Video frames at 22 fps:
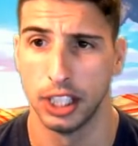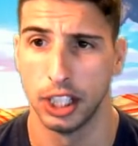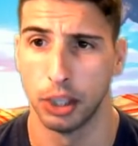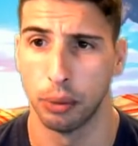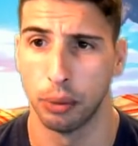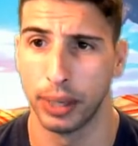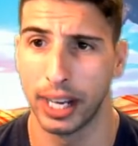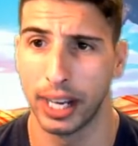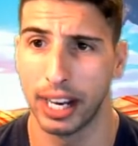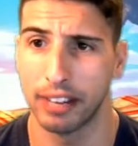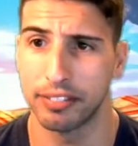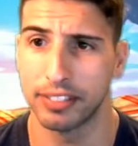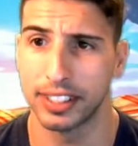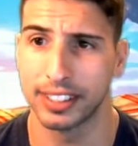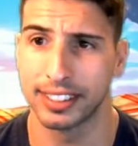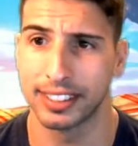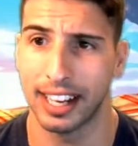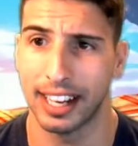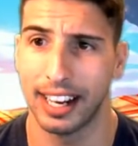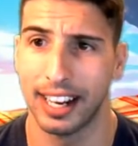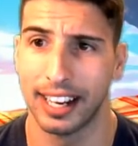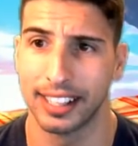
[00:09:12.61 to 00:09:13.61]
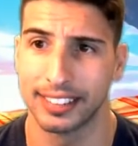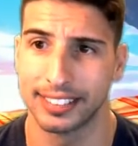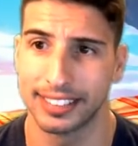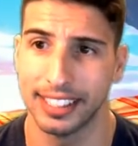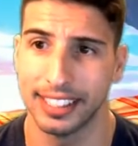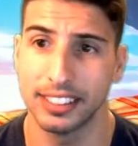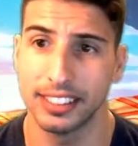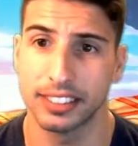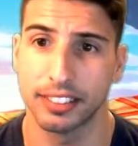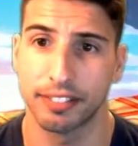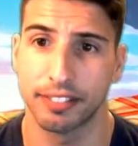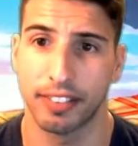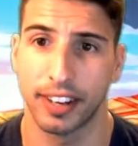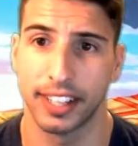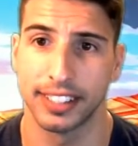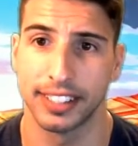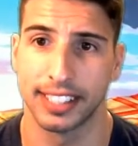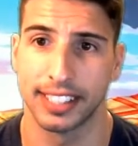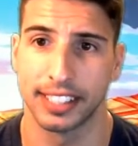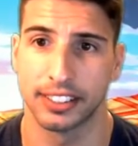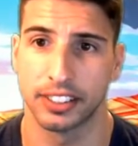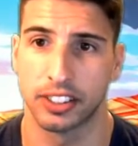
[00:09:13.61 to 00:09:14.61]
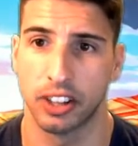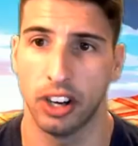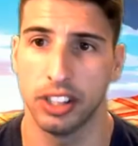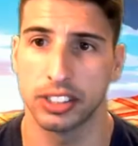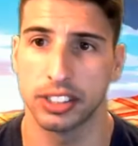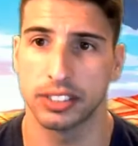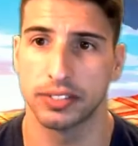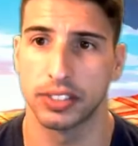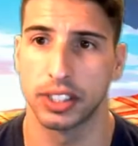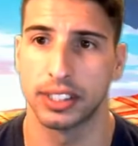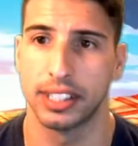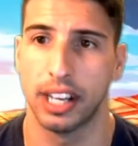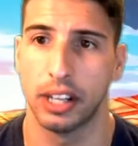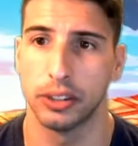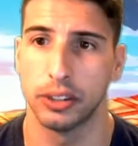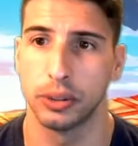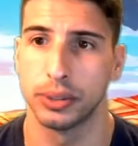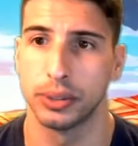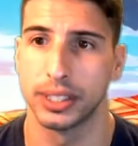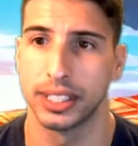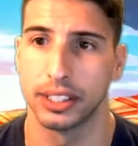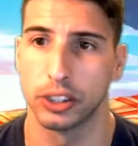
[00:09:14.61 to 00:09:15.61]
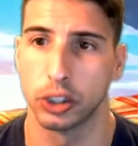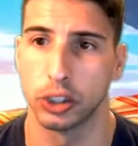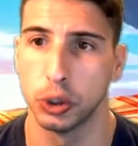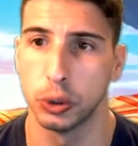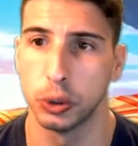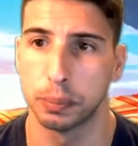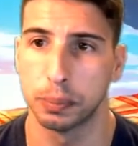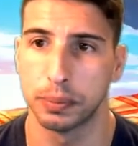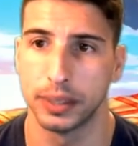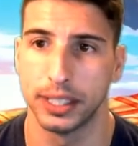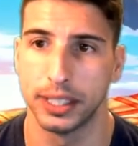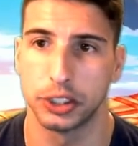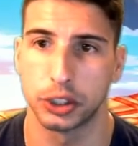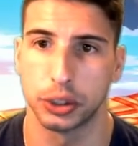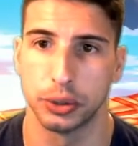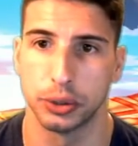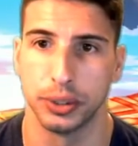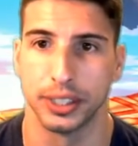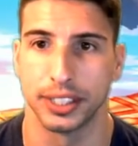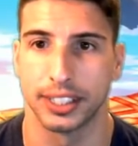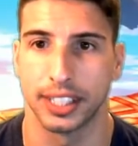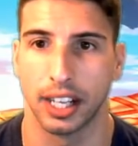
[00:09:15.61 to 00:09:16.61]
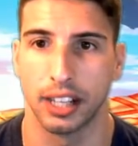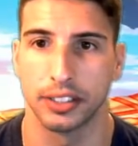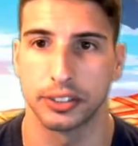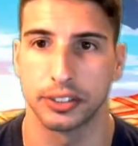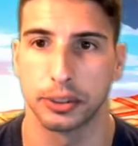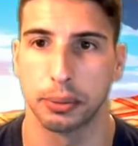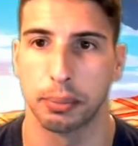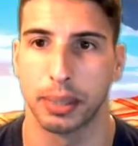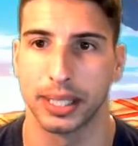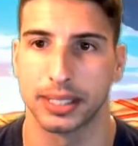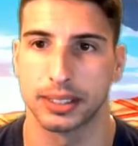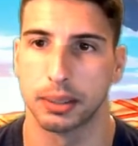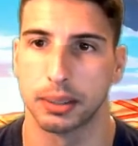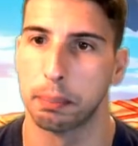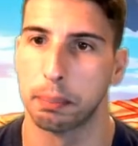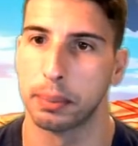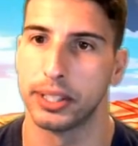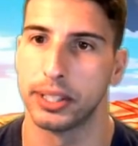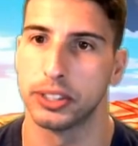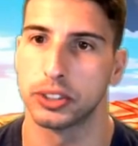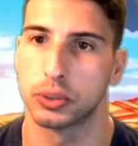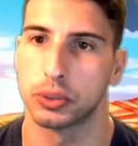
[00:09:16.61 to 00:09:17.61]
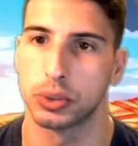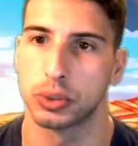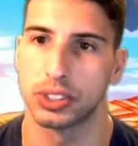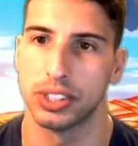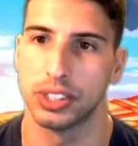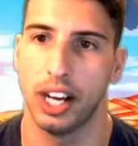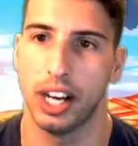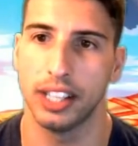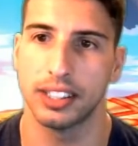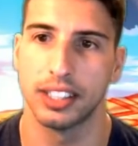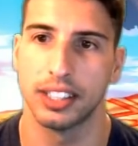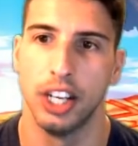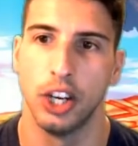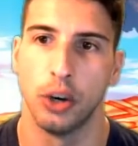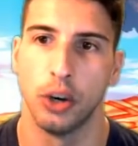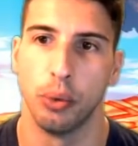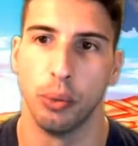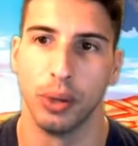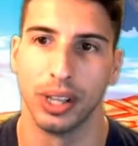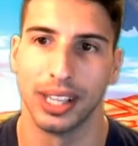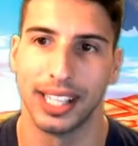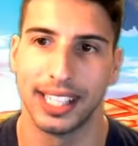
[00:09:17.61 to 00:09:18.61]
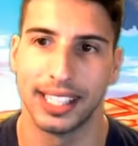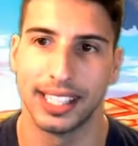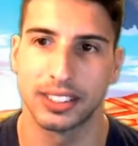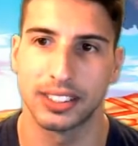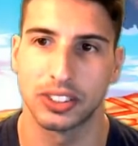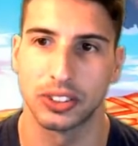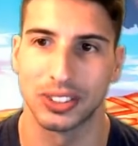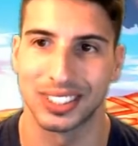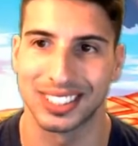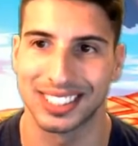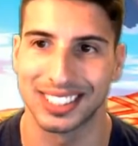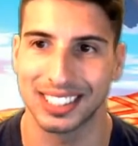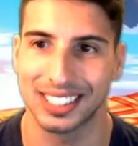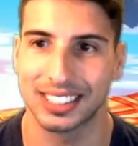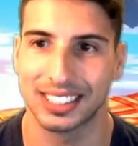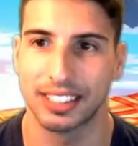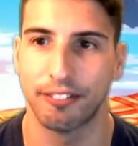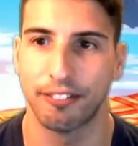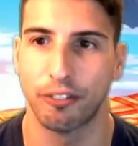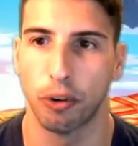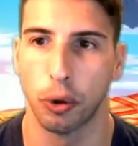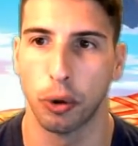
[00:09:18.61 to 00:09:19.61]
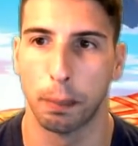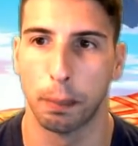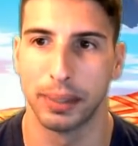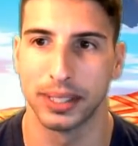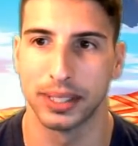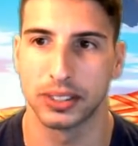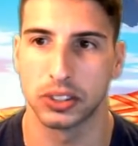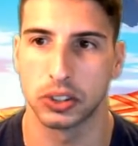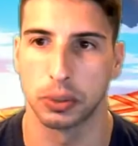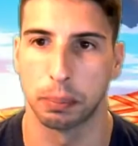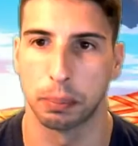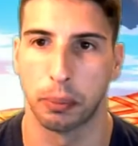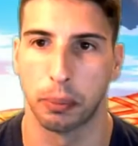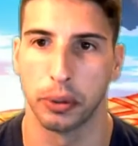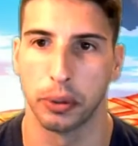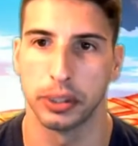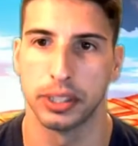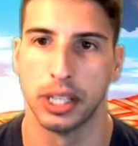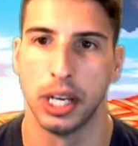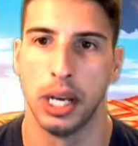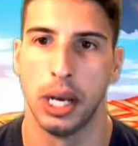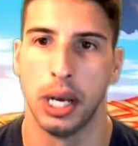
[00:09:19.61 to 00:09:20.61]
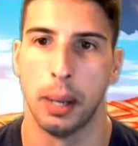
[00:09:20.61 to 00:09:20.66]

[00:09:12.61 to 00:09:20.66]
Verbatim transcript: we have ad- identified that the cause of the downloading loop issue encountered by some players was not related to 64-bit support